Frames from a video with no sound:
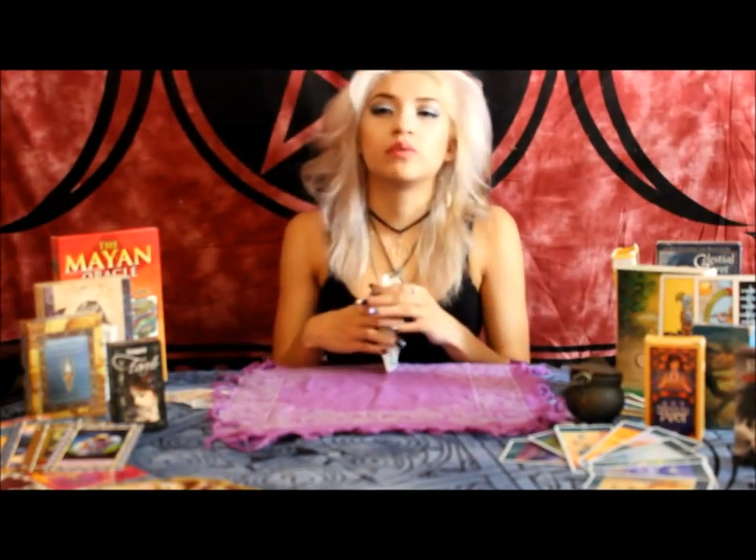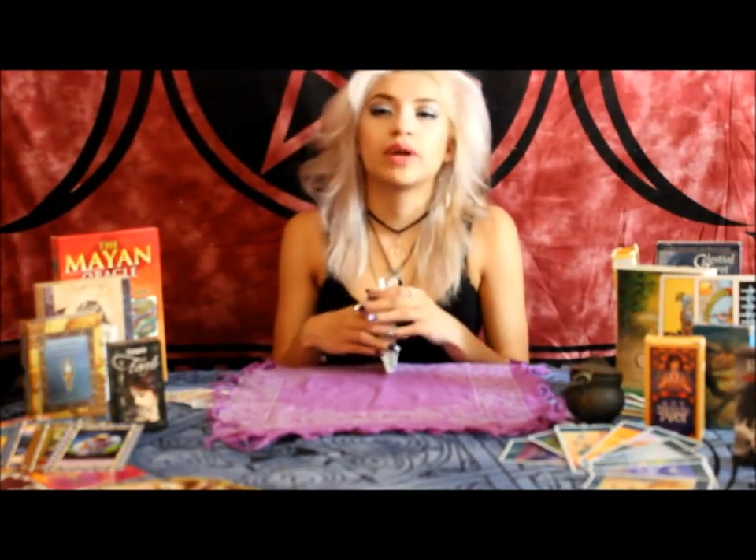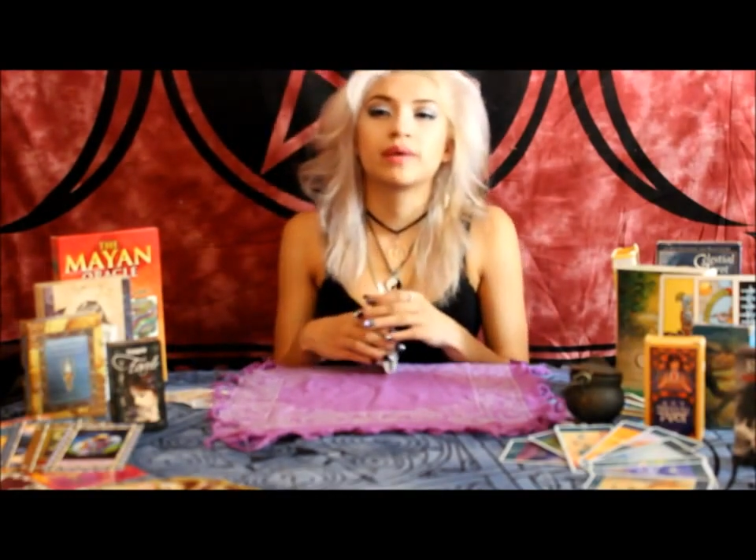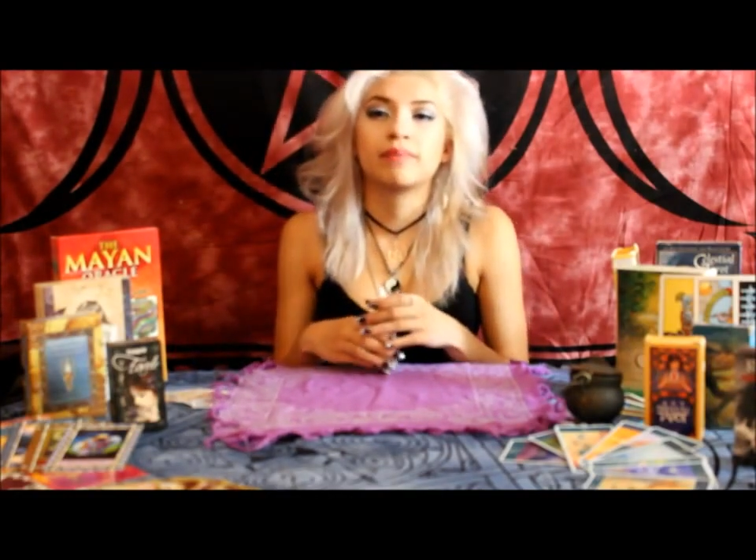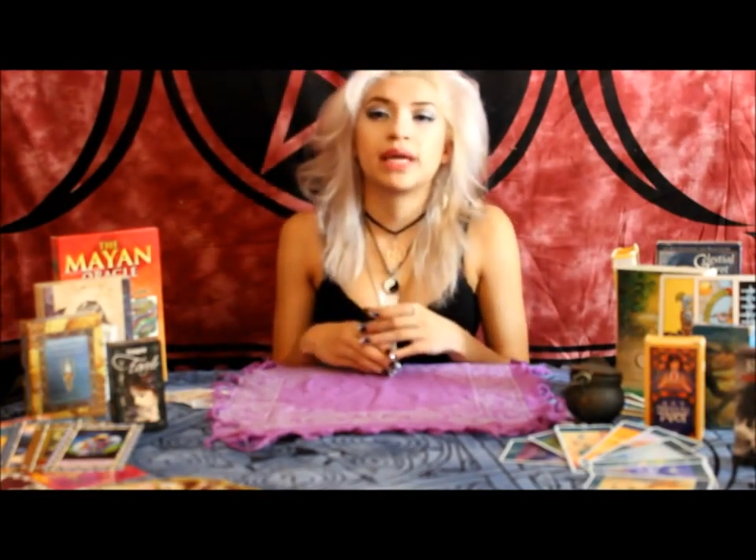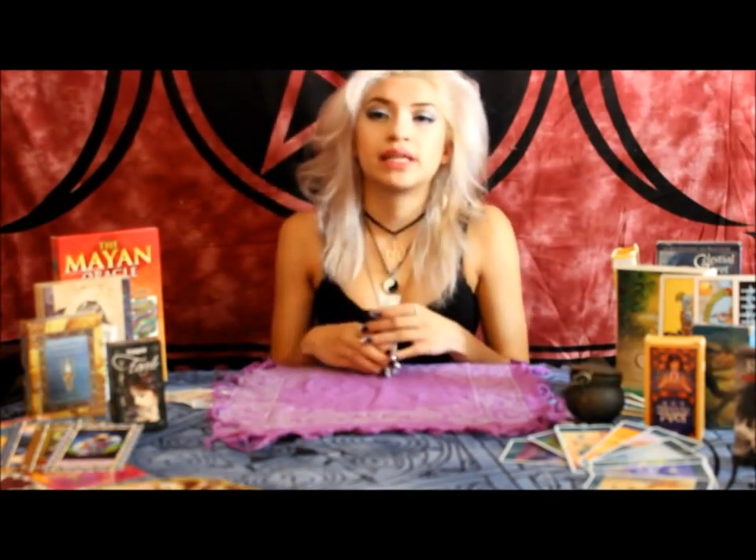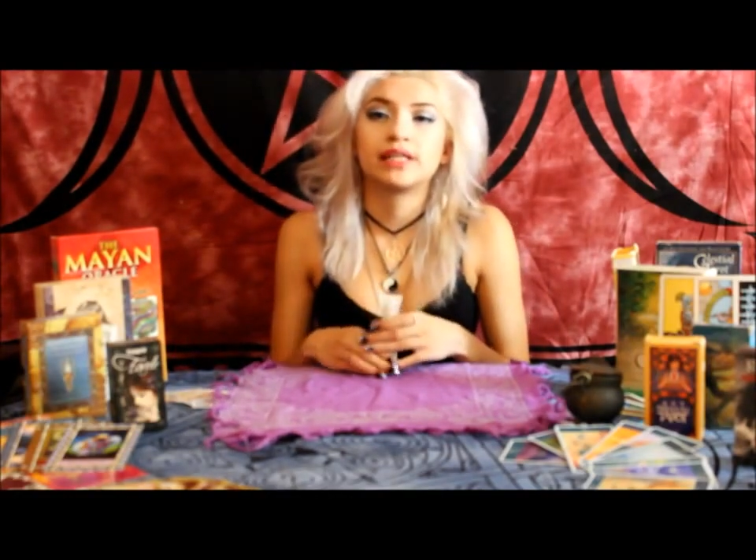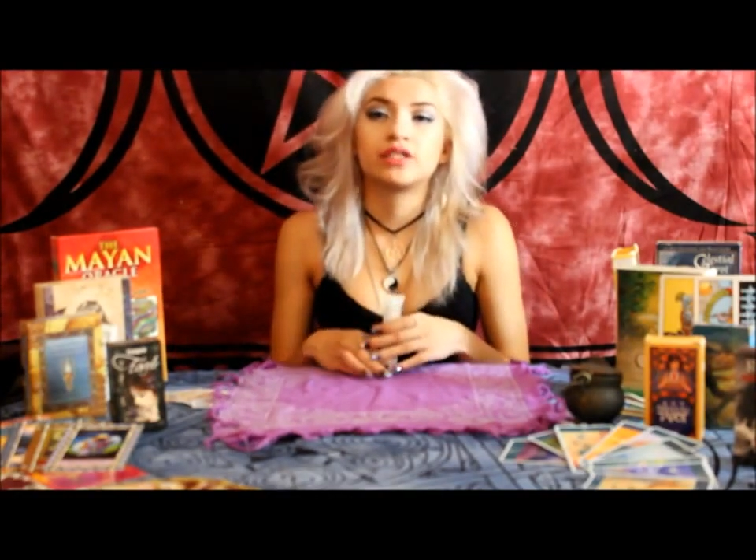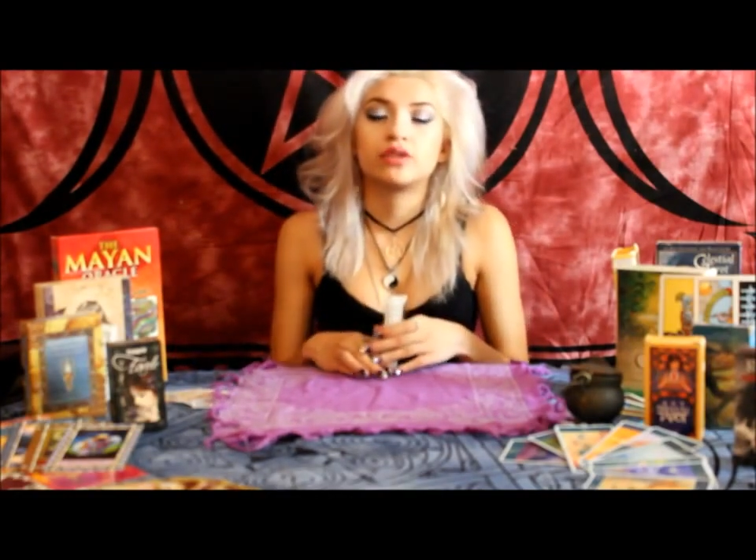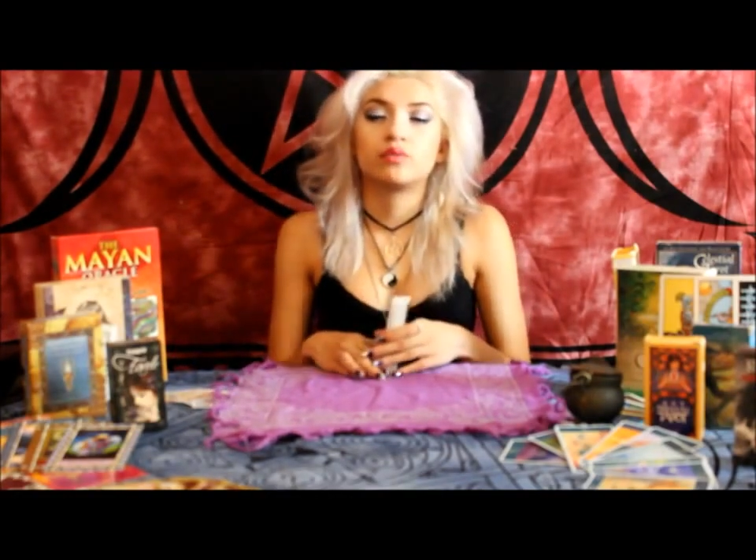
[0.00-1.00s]

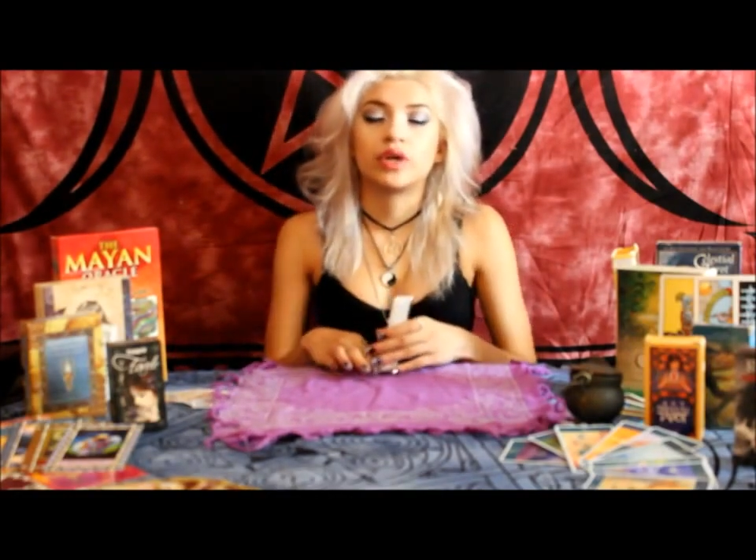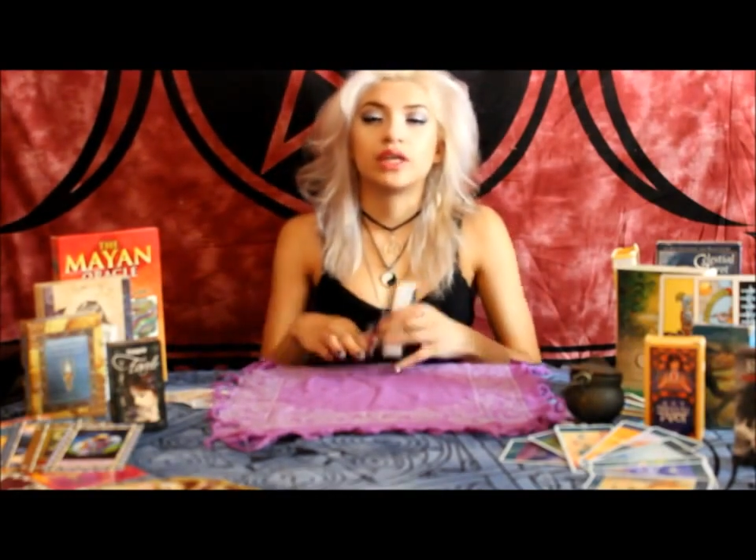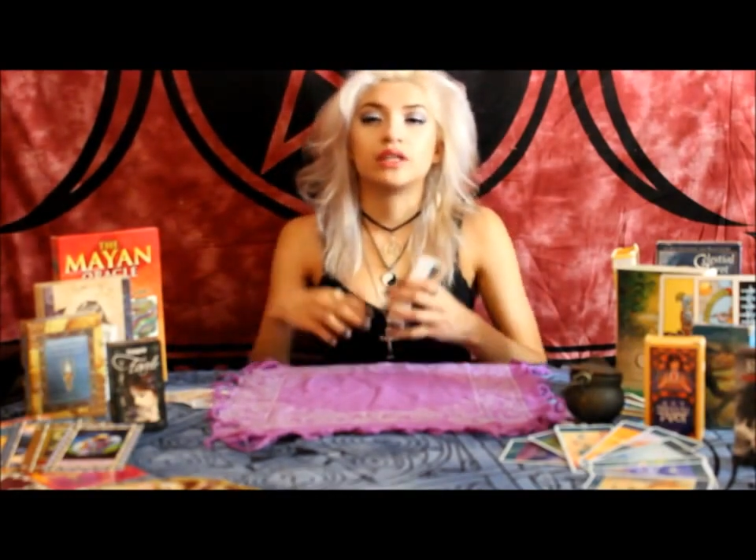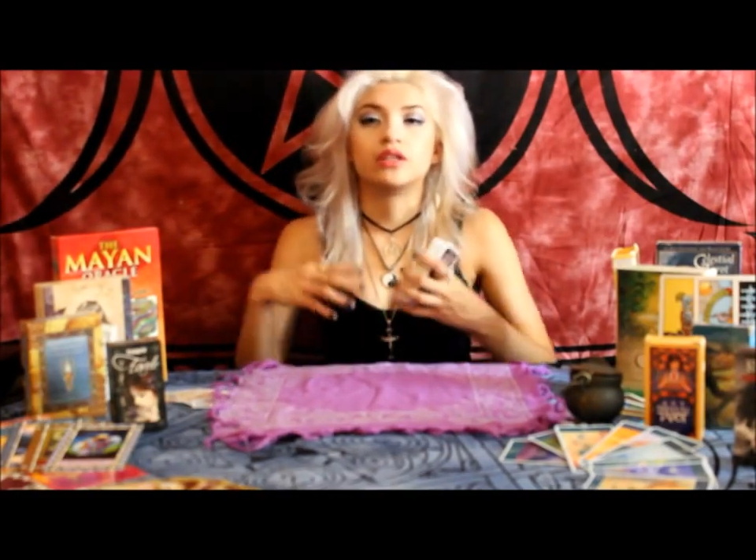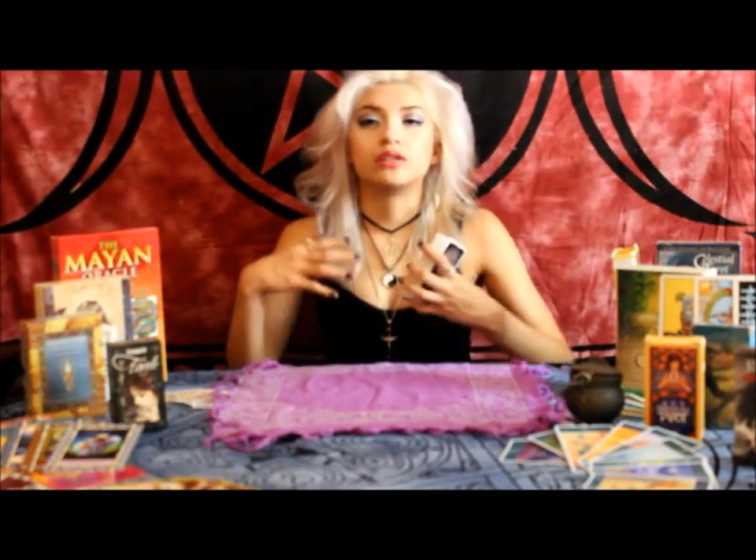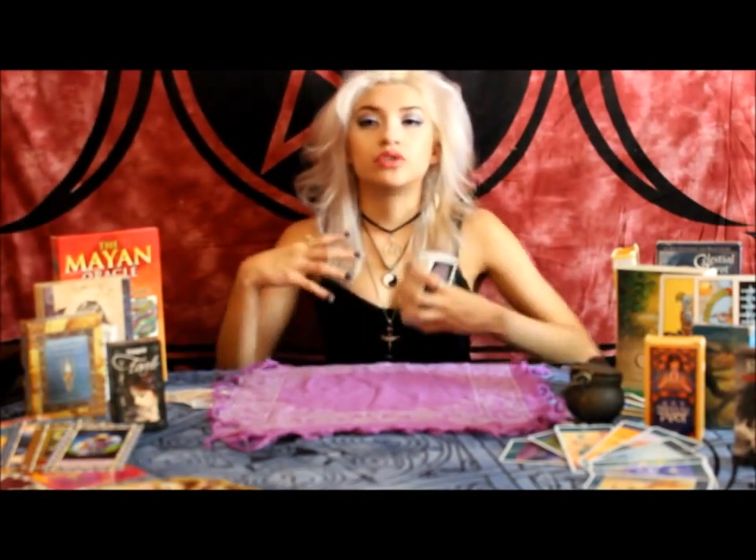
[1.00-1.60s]
recommended when